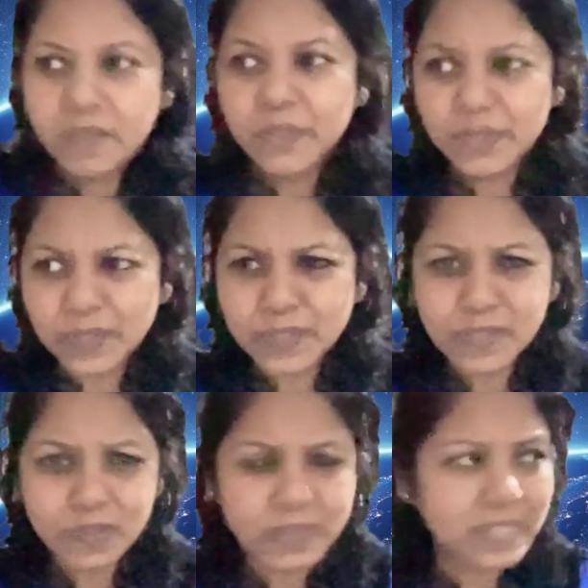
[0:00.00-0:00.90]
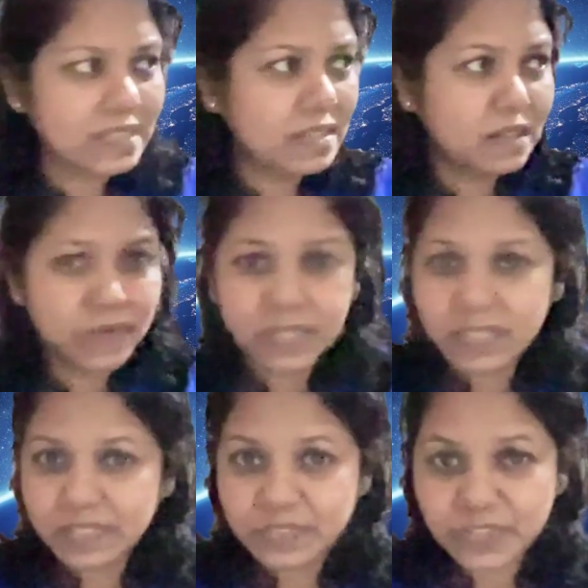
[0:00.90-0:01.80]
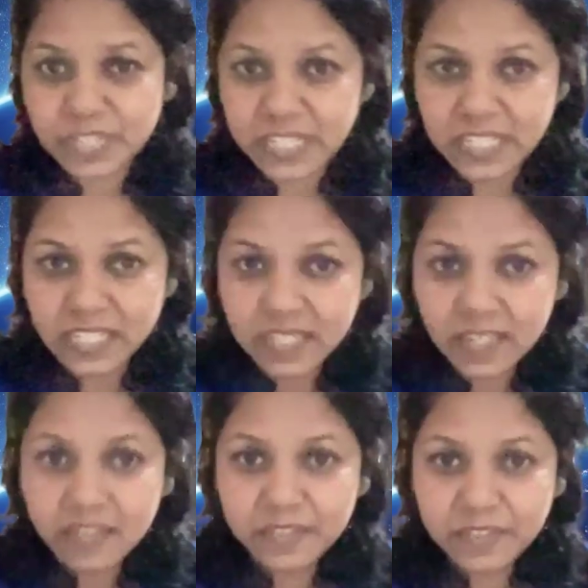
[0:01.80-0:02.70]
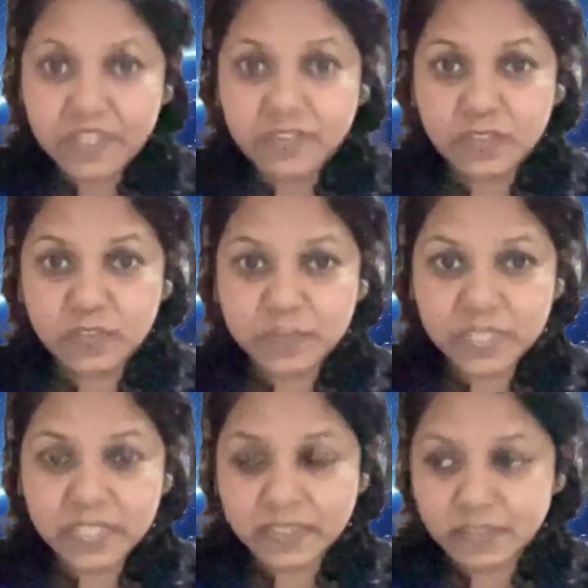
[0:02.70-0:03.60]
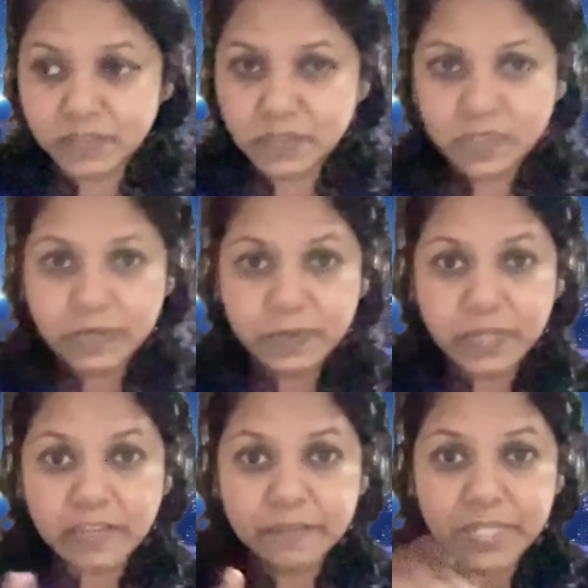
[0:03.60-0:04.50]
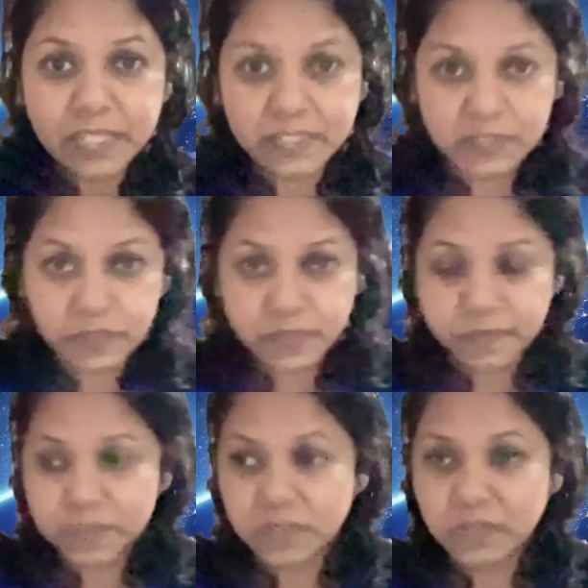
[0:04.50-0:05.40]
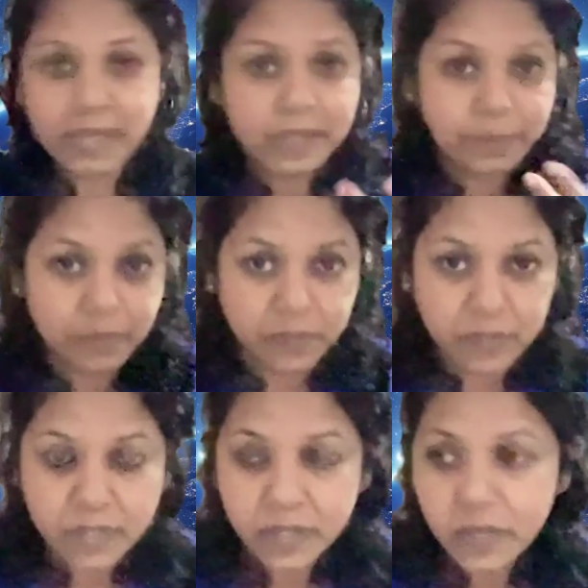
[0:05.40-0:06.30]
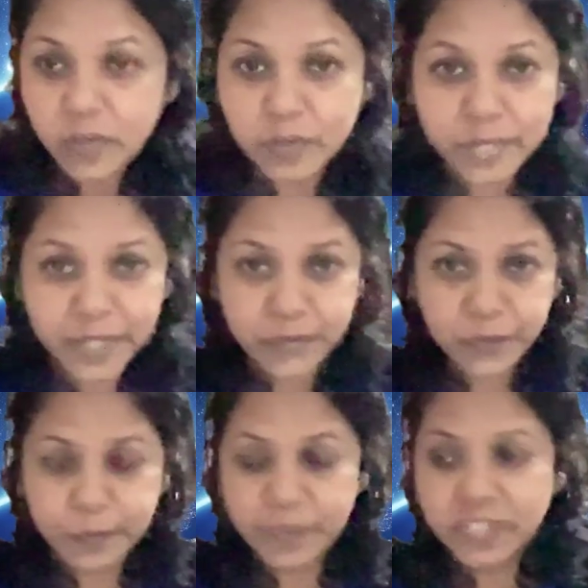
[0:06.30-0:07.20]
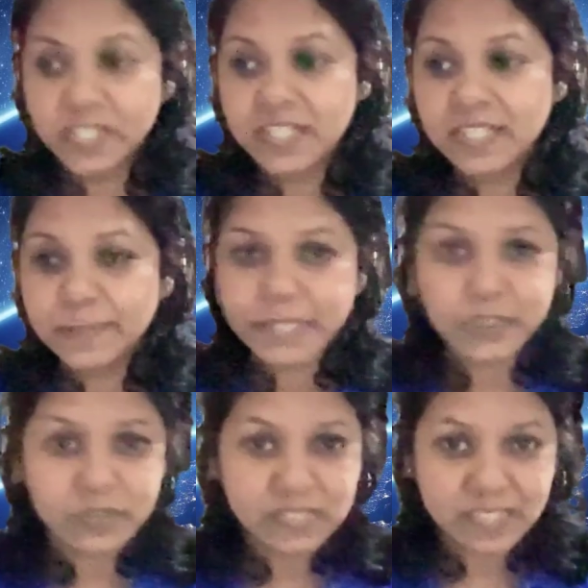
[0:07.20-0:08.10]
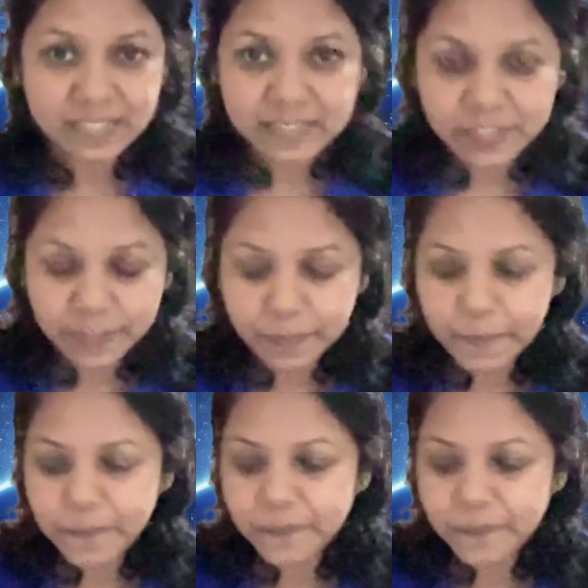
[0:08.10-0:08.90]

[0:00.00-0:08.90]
You could also look at a tree. A tree is also breathing, so a tree would have many kinds of rhythms, or an animal, or a microbe, depending on the size and shape.